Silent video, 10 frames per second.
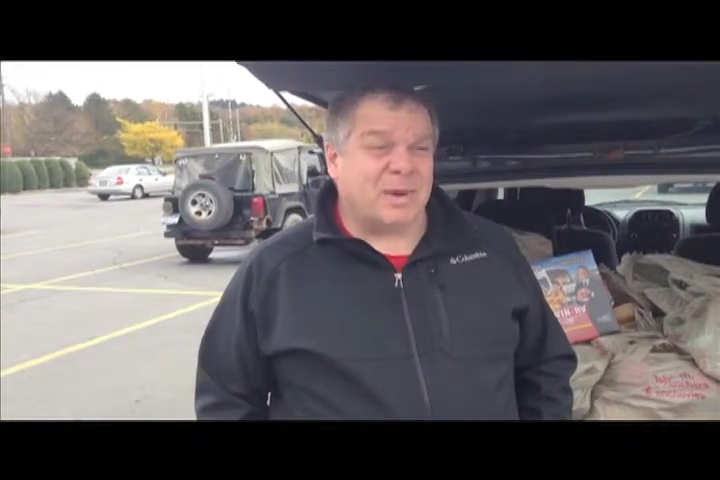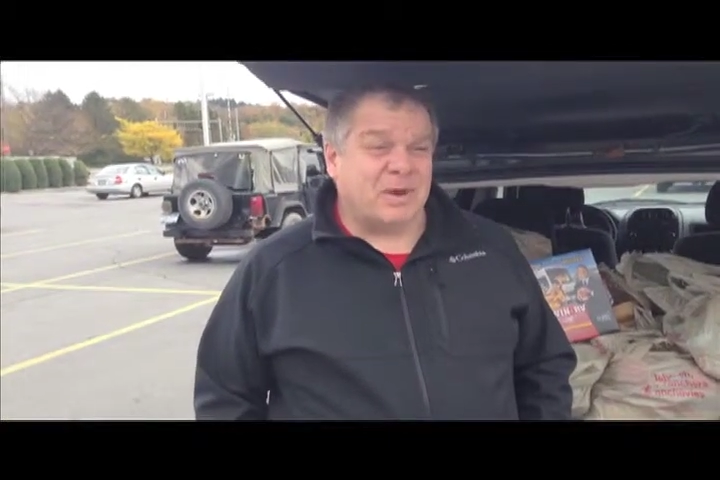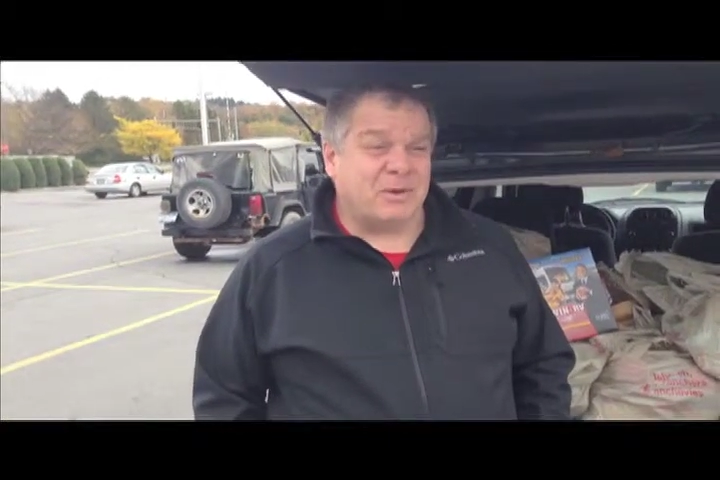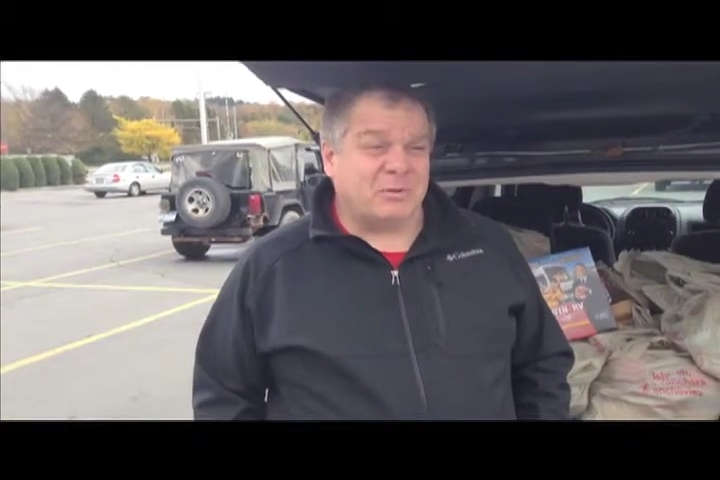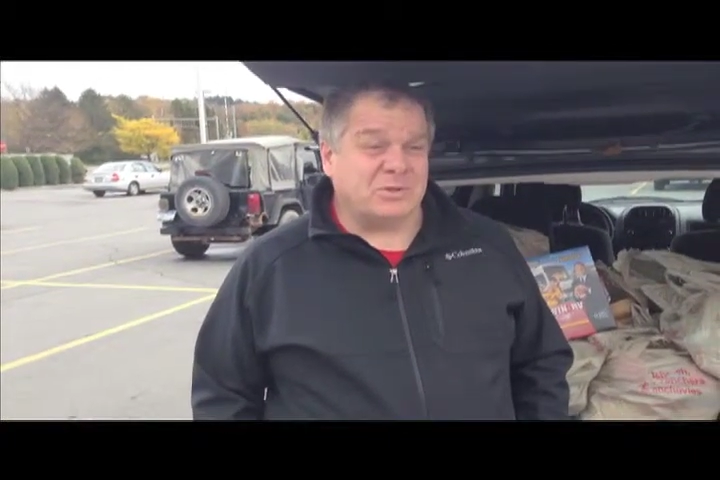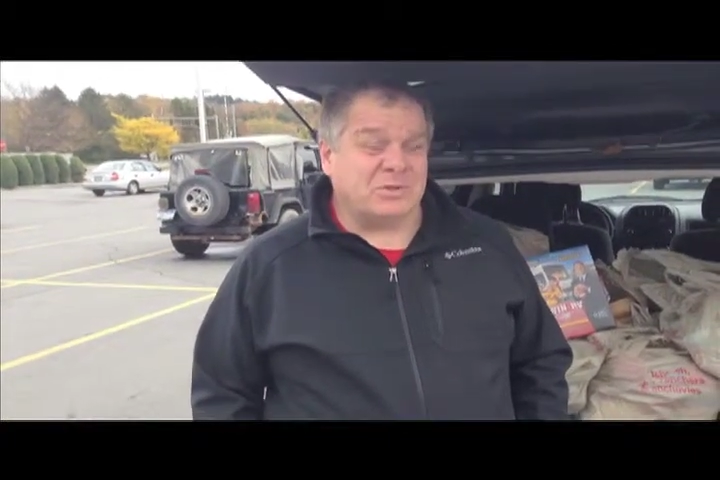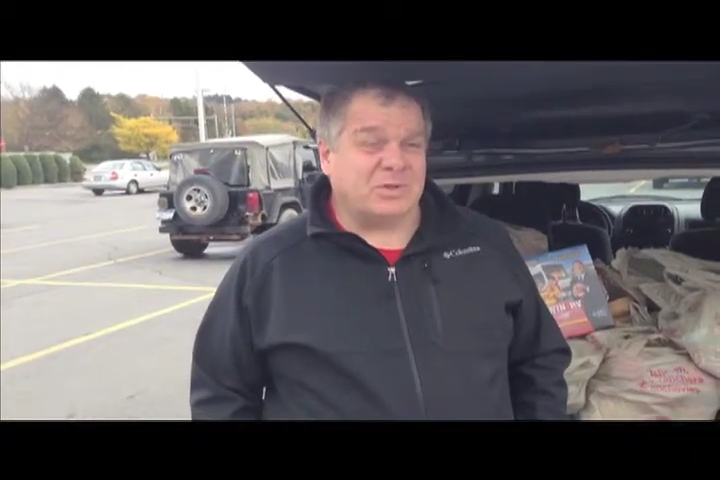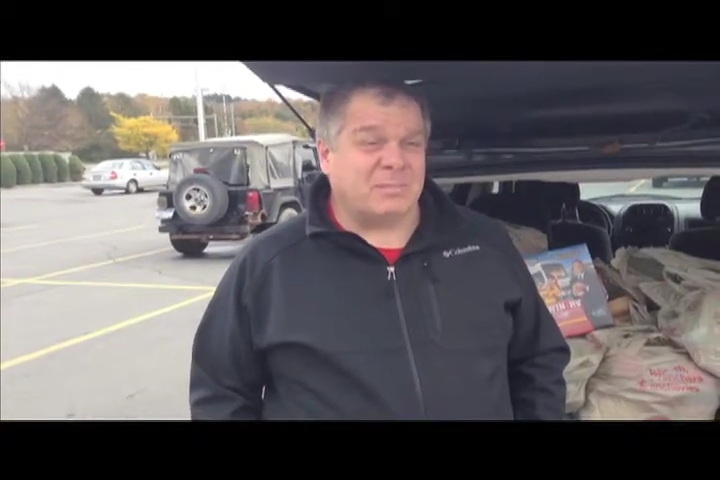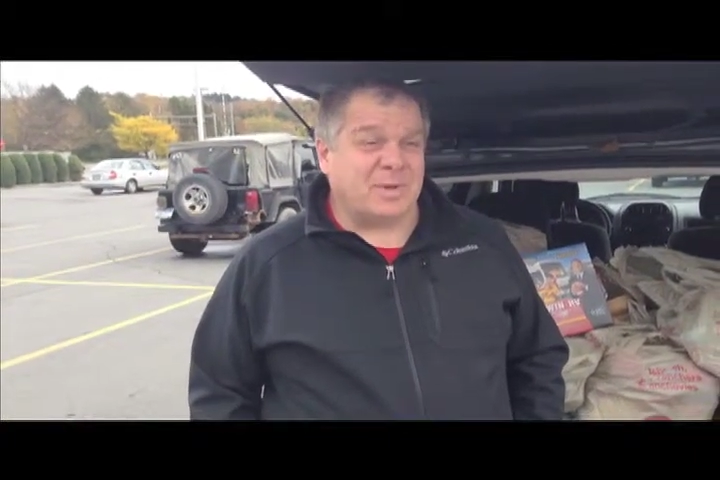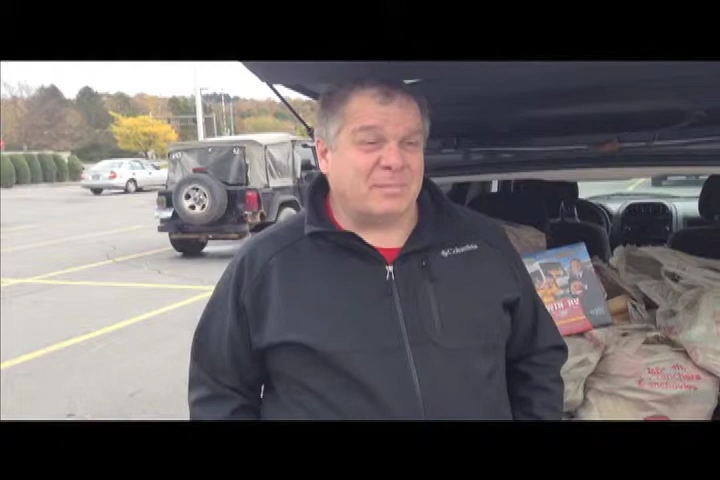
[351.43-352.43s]
powder, which
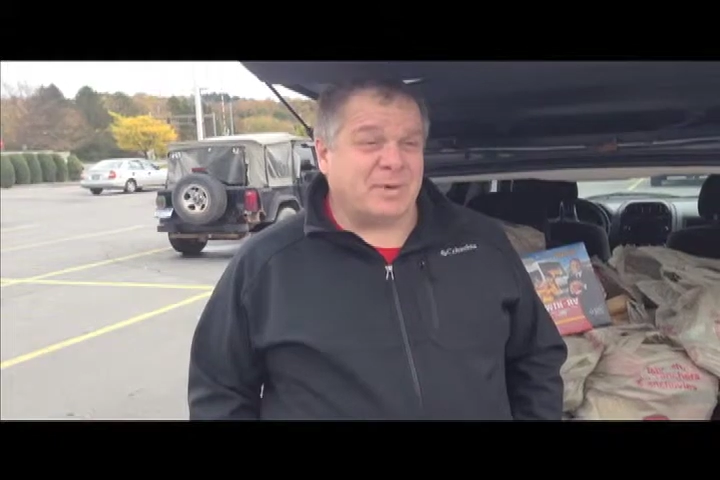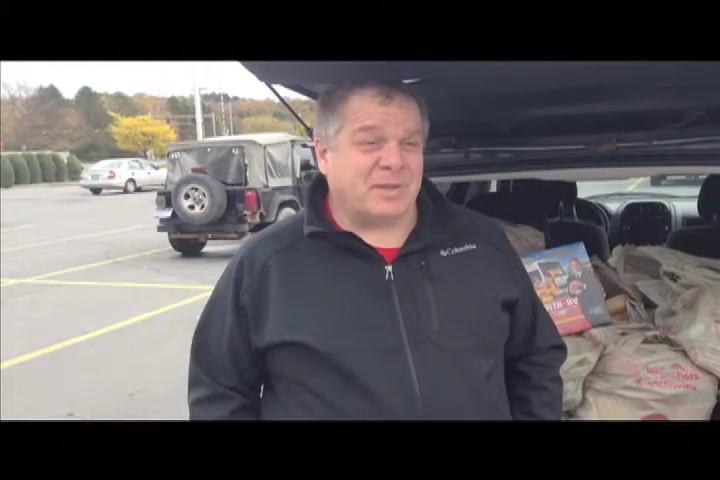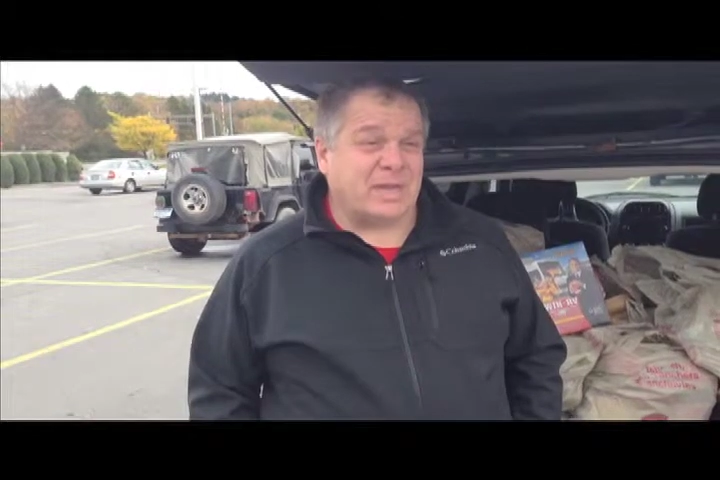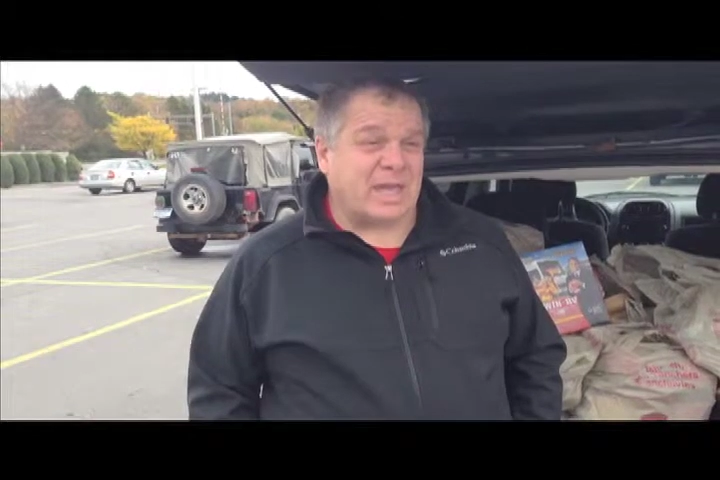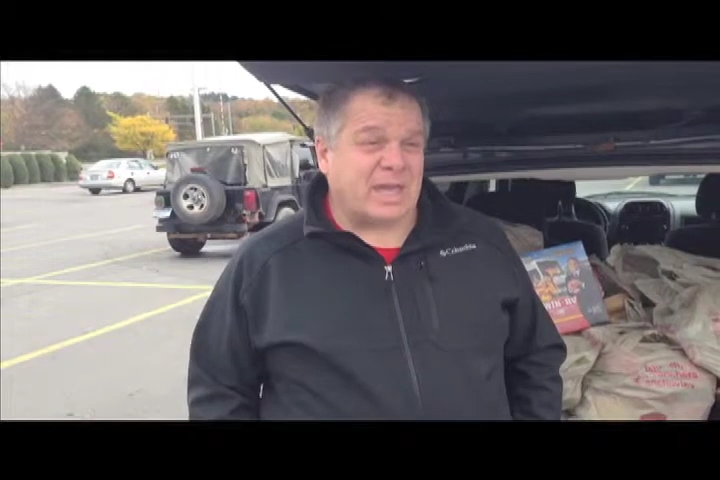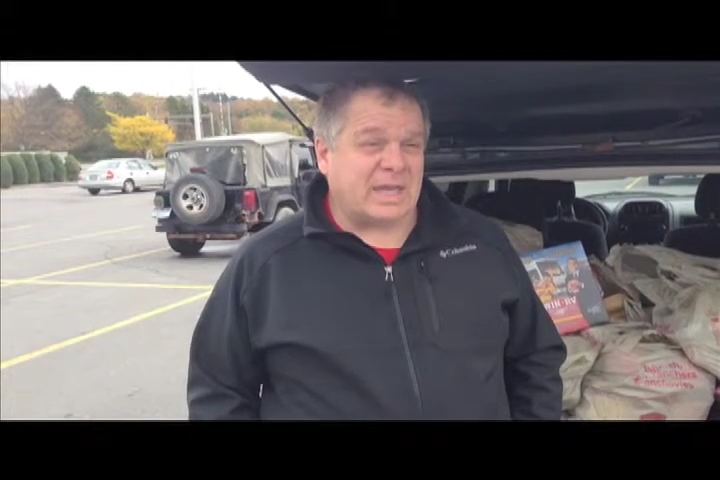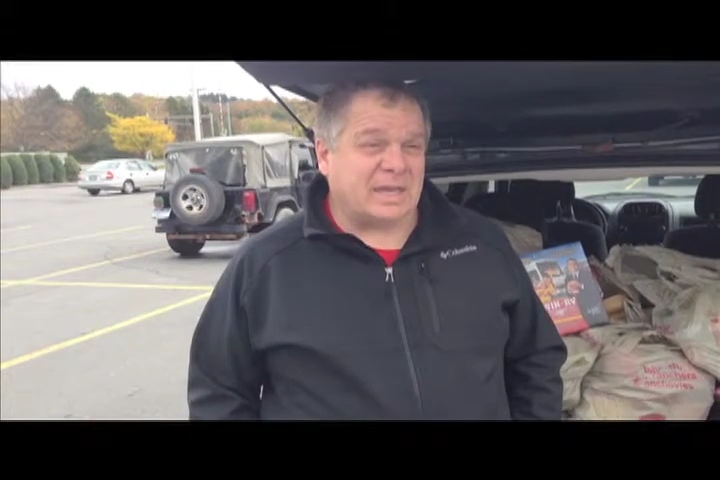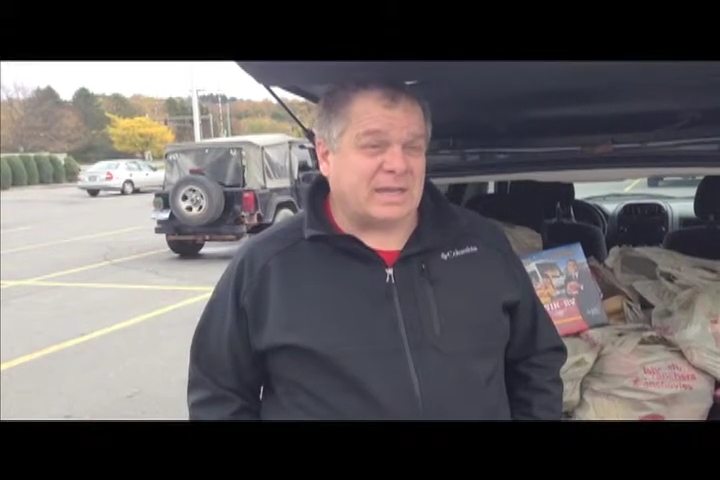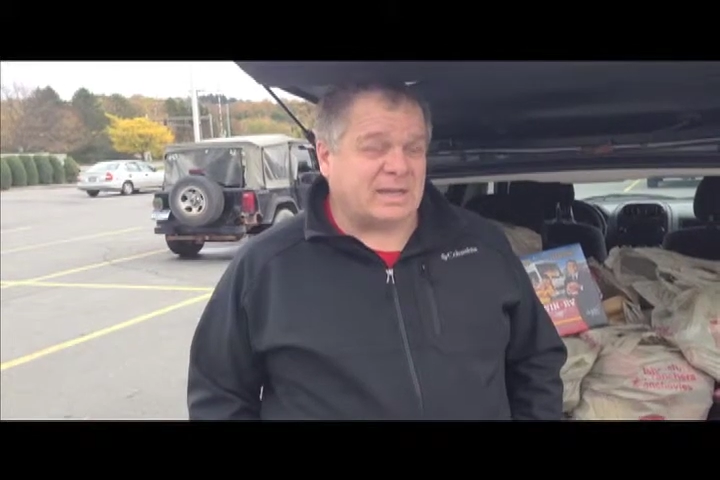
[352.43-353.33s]
should have been by the cake.